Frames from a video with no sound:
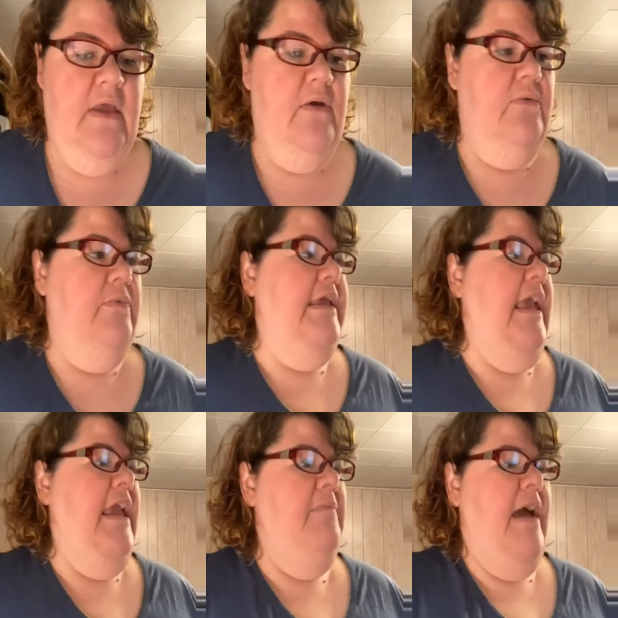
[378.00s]
We
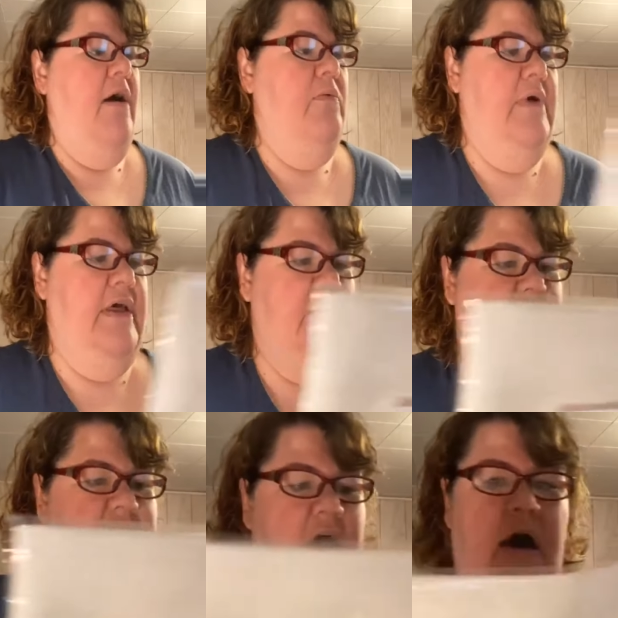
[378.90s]
came out
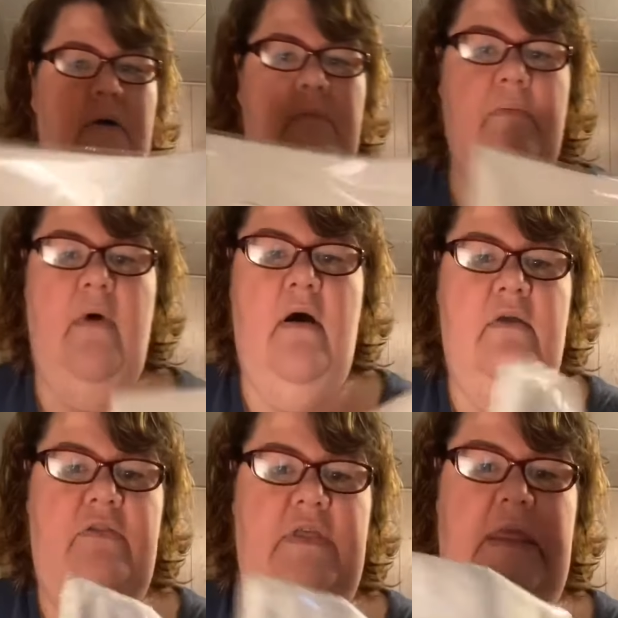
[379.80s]
with
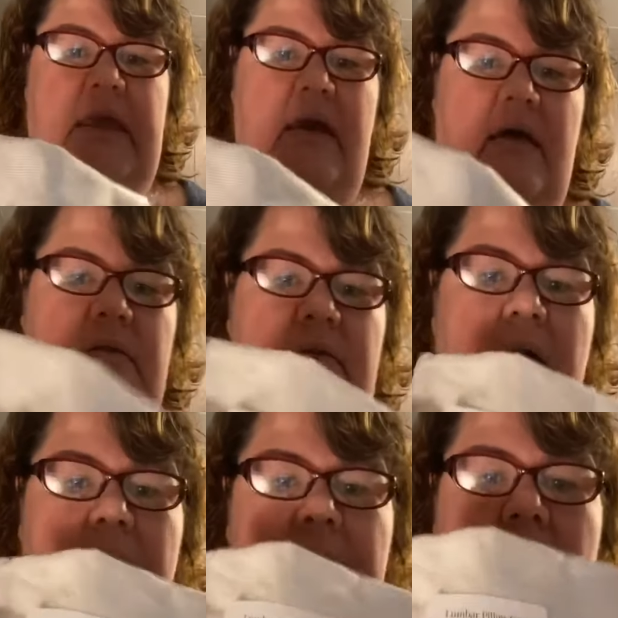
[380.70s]
the
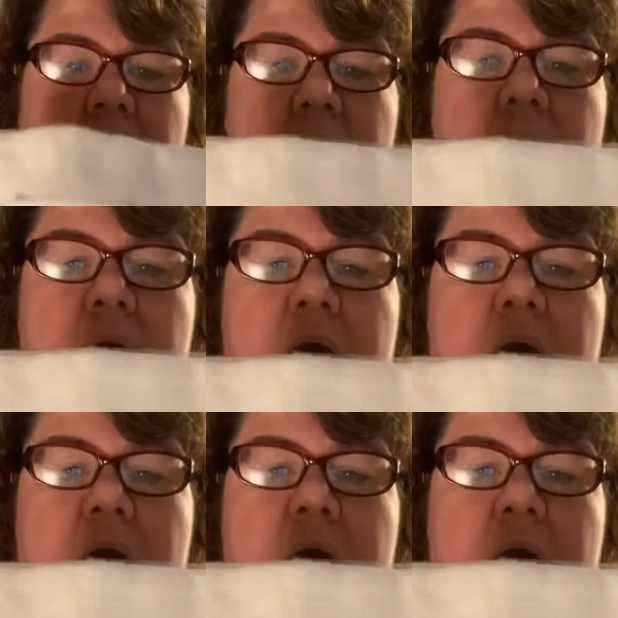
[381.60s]
lumbar